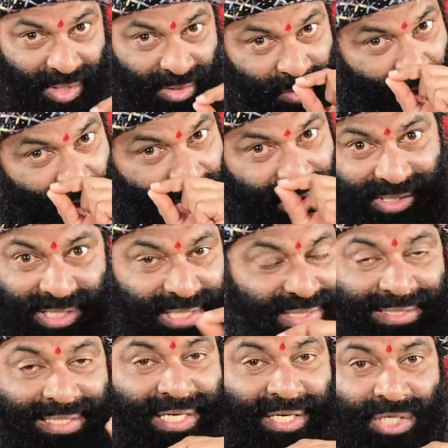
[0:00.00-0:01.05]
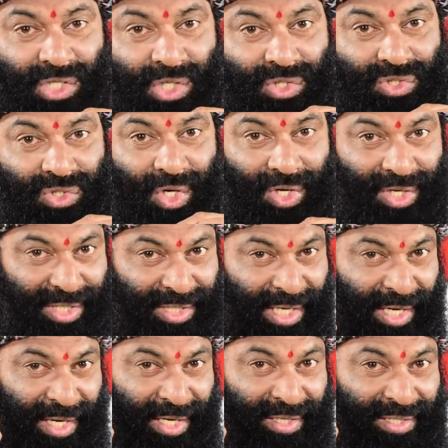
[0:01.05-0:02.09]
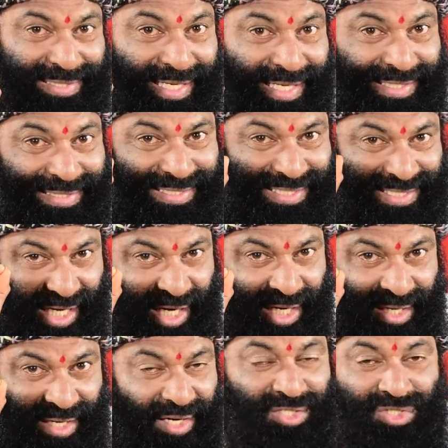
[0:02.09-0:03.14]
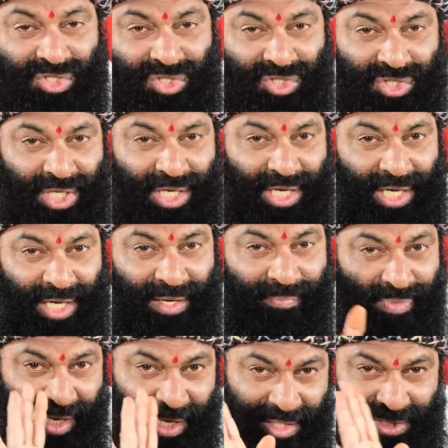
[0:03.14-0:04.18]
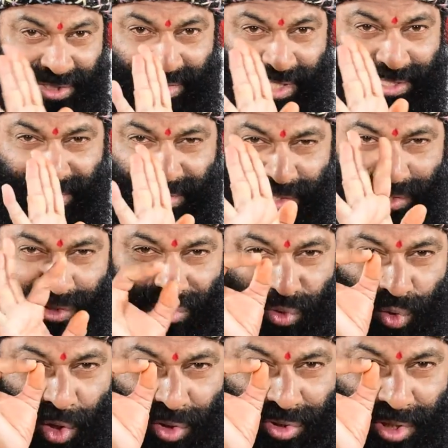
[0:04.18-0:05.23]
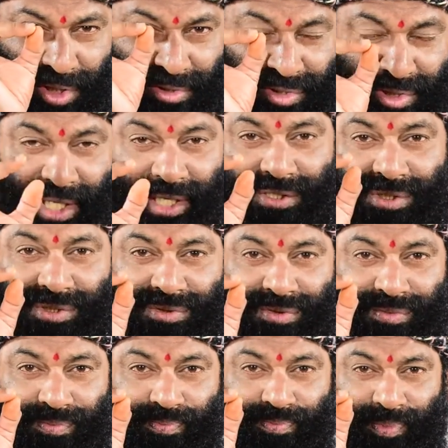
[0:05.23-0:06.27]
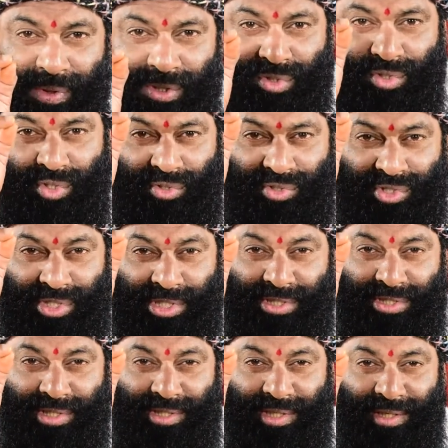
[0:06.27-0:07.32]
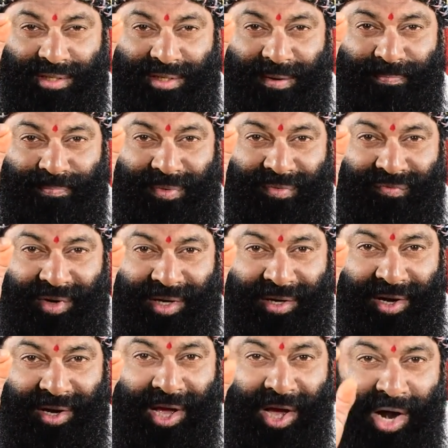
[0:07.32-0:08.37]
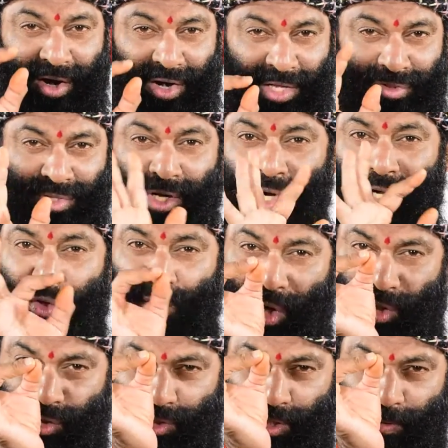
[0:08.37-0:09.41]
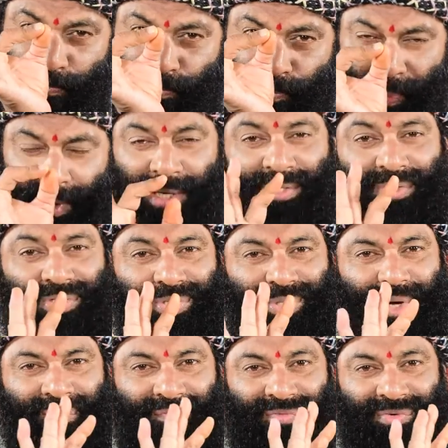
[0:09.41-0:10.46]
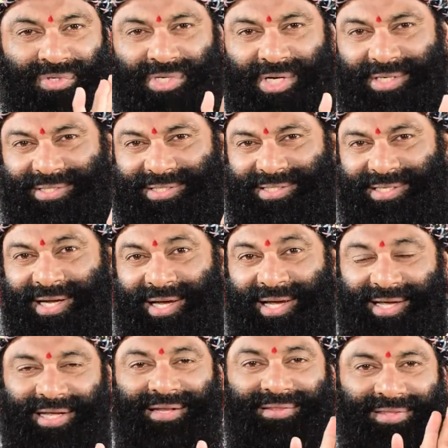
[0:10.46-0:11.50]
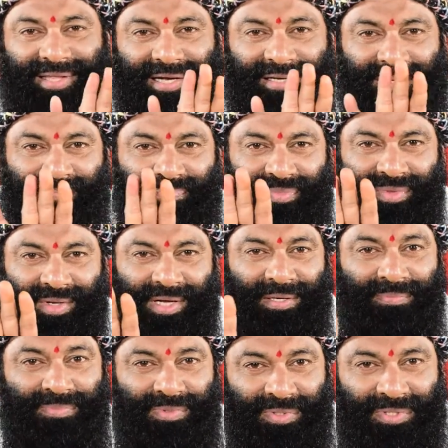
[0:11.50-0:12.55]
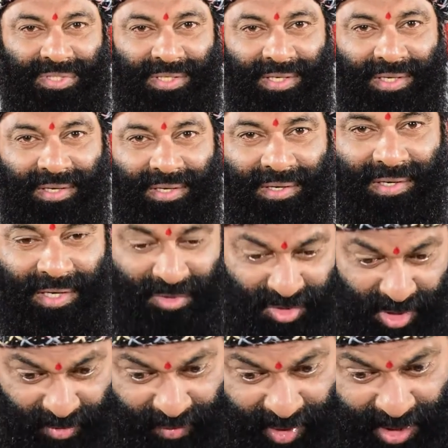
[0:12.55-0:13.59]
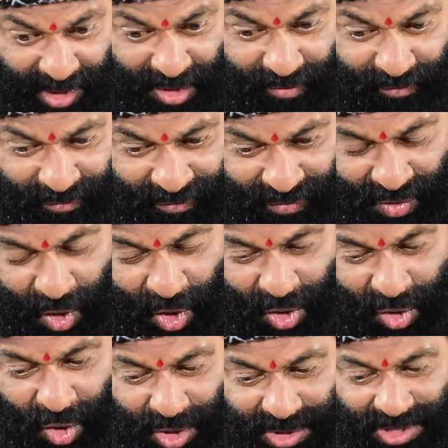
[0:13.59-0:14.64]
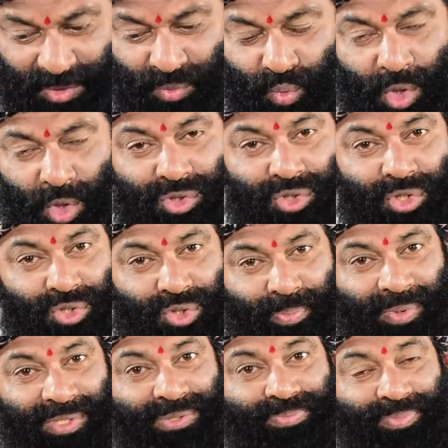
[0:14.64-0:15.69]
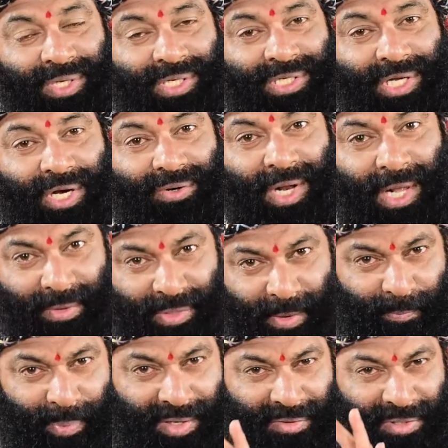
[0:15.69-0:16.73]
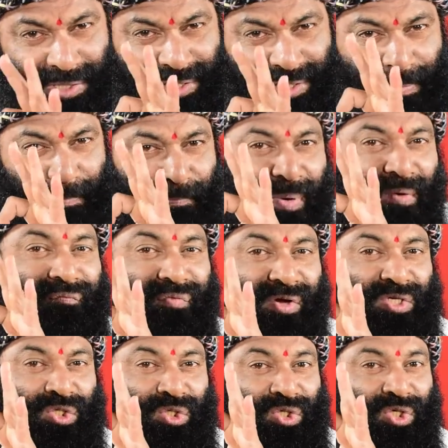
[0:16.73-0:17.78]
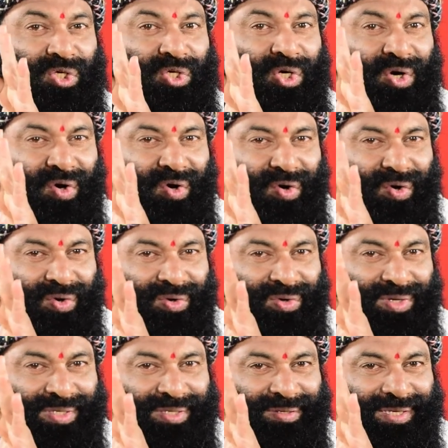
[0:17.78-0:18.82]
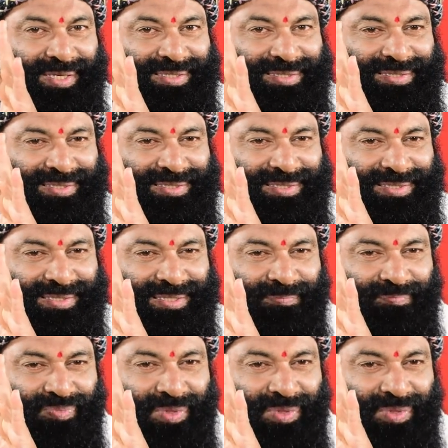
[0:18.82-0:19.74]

Not just cleaning the toilet, it is like stainless steel, it is like not a dirt, pint of shit in a cup of vanilla, like that, not a pint of dirt in that commode. In the, even in the floor, not a water to be spilled out. The buckets are perfect to the core. Yes.